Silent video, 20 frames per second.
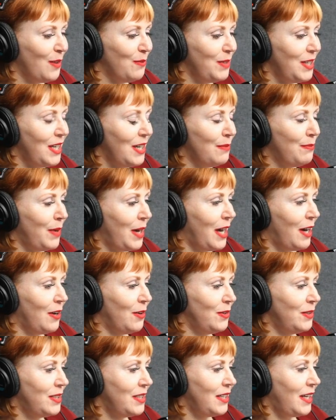me
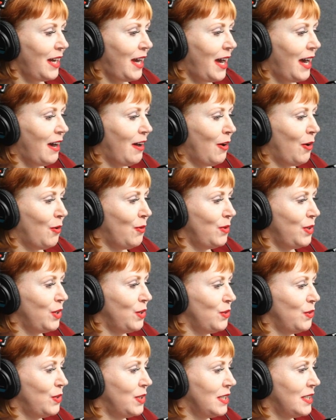about how
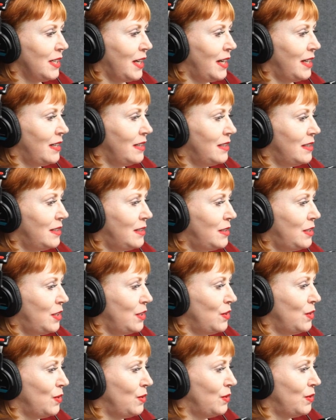you decided
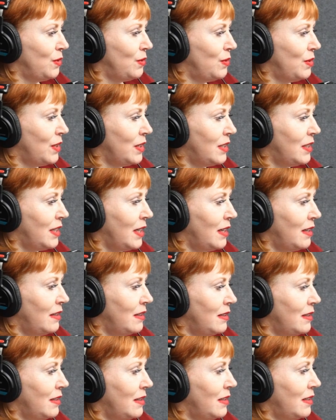to get
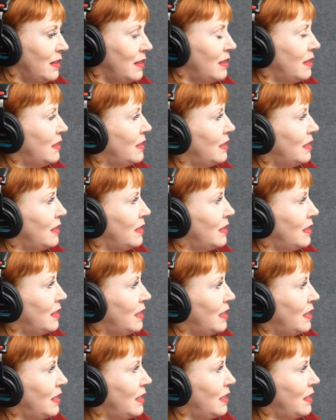
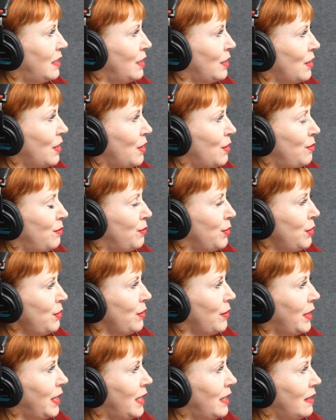your own
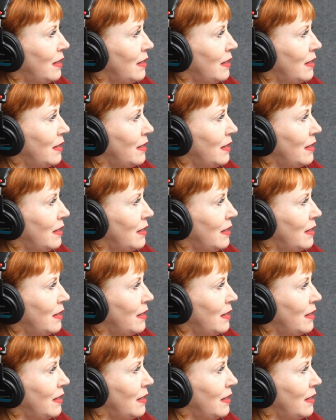brewery.